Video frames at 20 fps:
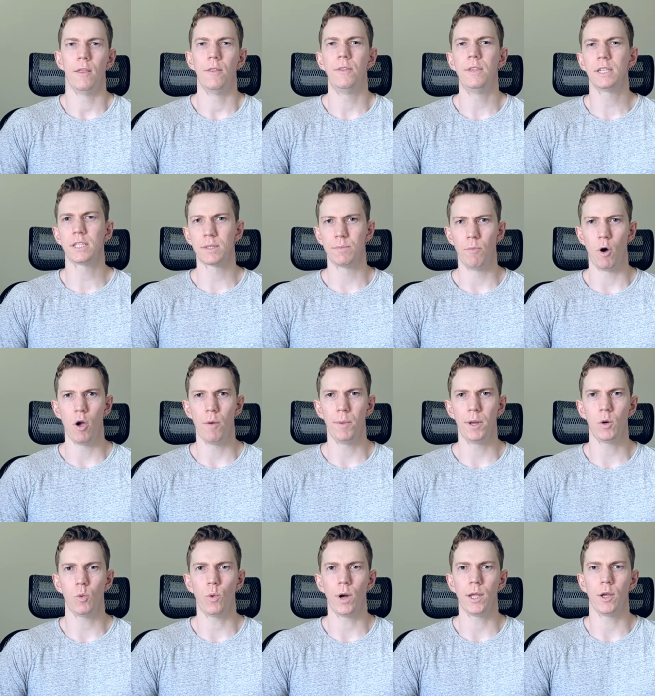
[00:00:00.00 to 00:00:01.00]
This
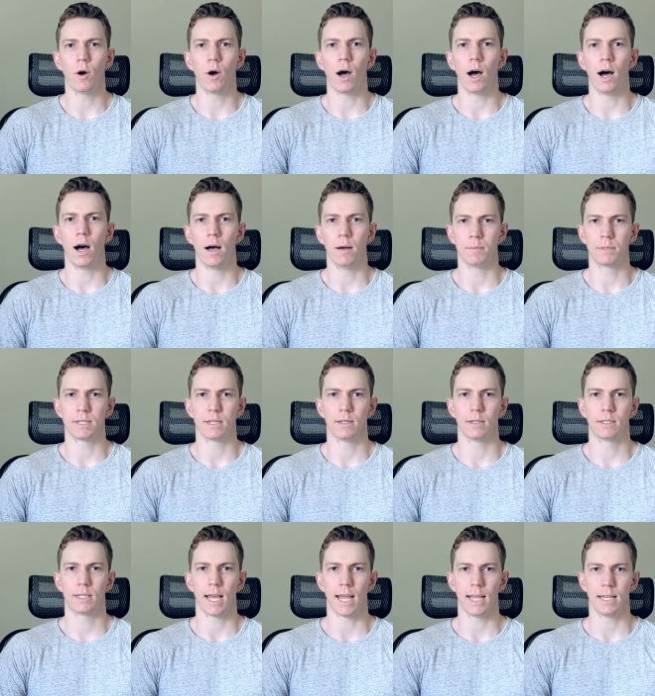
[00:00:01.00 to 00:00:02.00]
moment where your arms
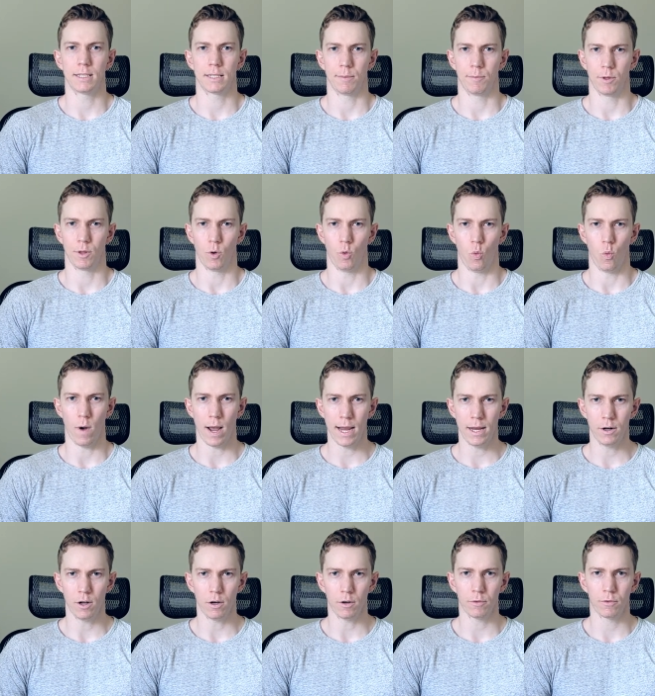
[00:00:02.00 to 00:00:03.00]
take some of the
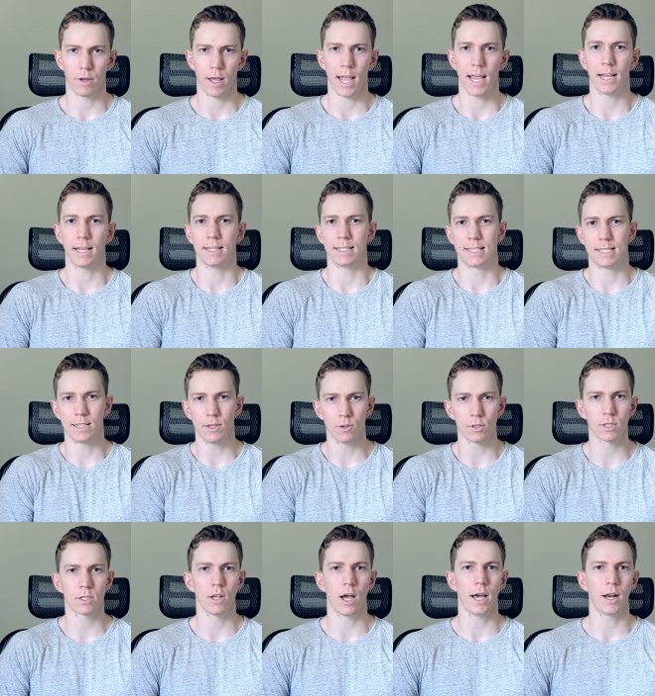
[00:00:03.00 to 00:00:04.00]
weight off and can
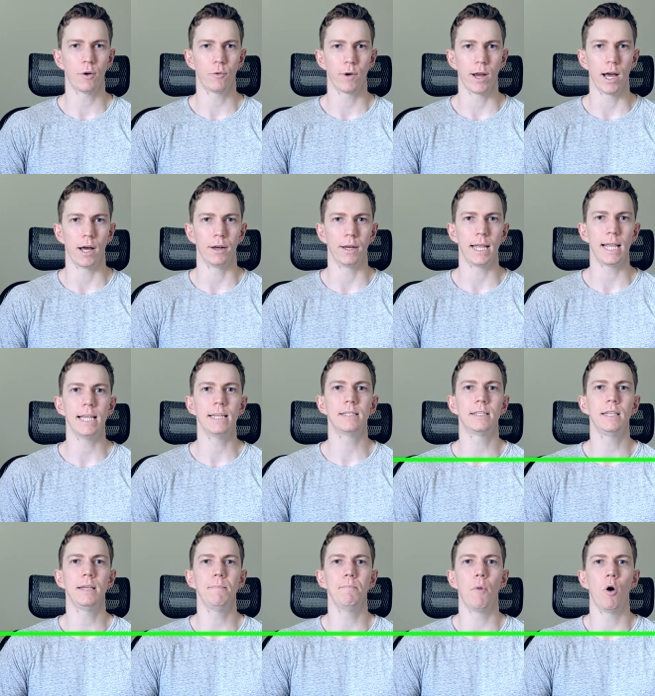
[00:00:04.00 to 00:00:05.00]
still slide around
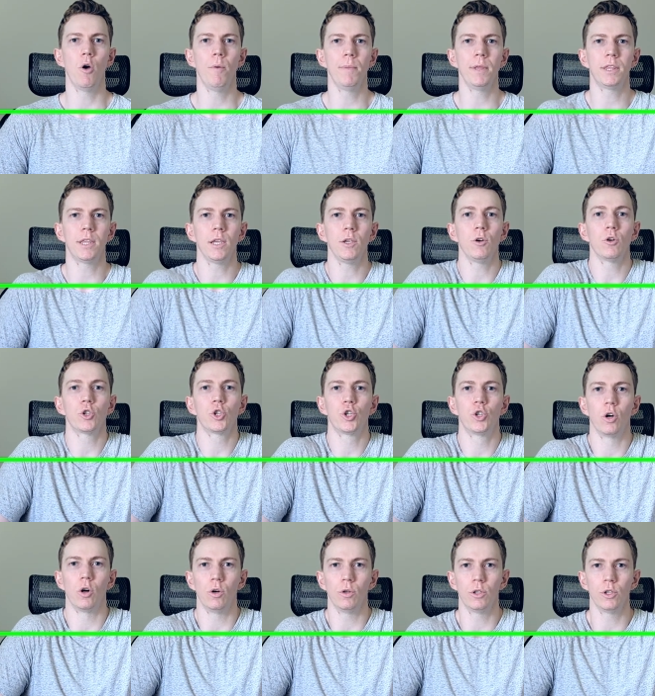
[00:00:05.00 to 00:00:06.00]
is the moment that your
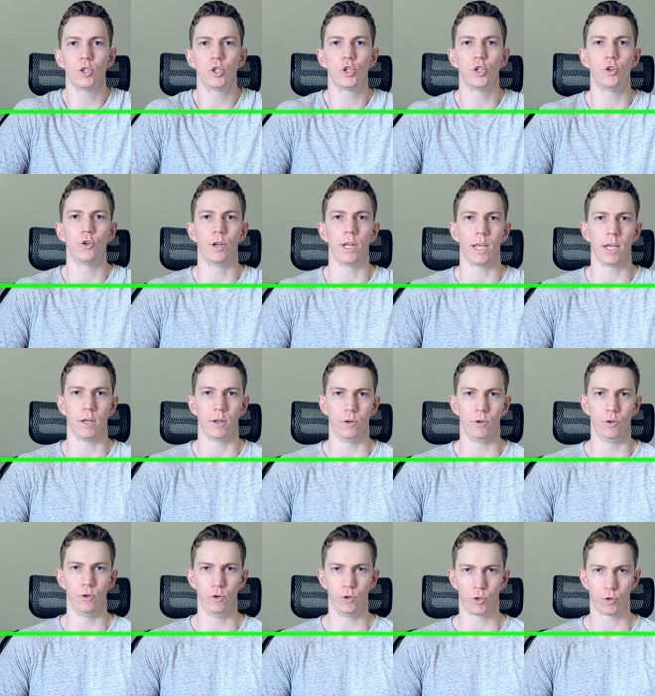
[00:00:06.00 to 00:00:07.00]
shoulders should hit
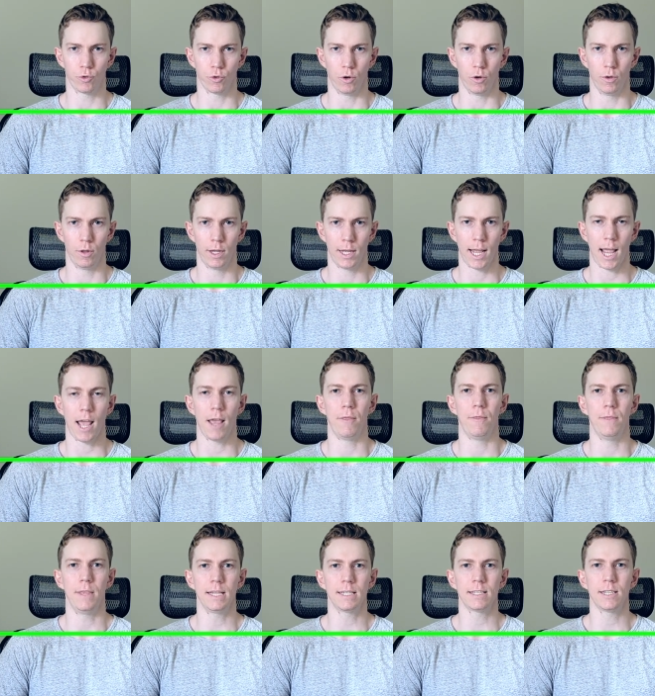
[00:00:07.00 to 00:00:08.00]
neutral,
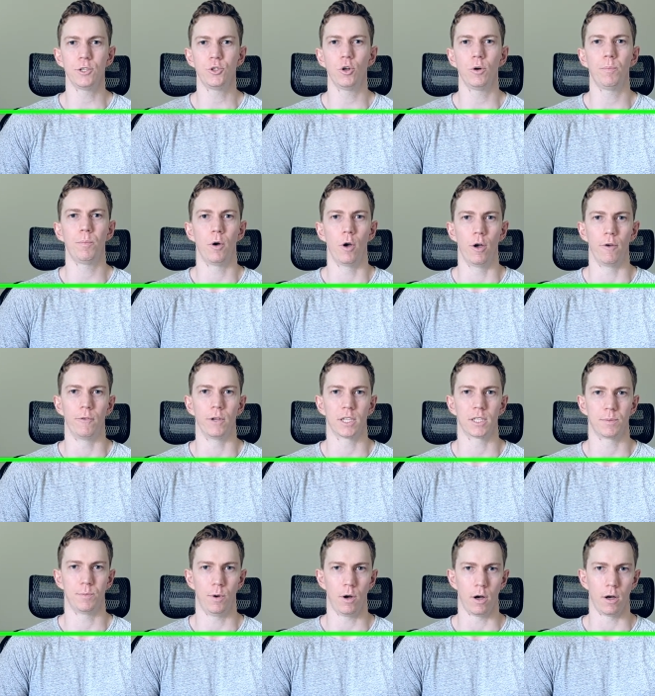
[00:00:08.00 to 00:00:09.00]
and this is your
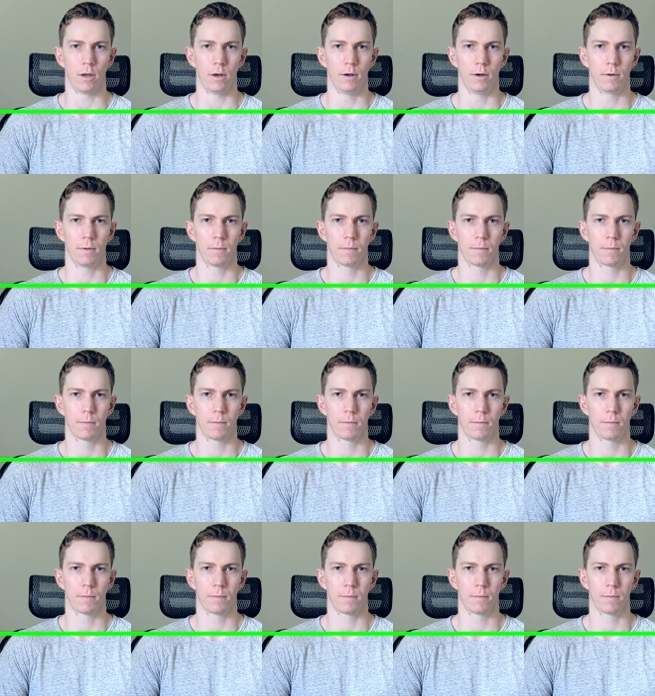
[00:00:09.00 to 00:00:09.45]
perfect spot.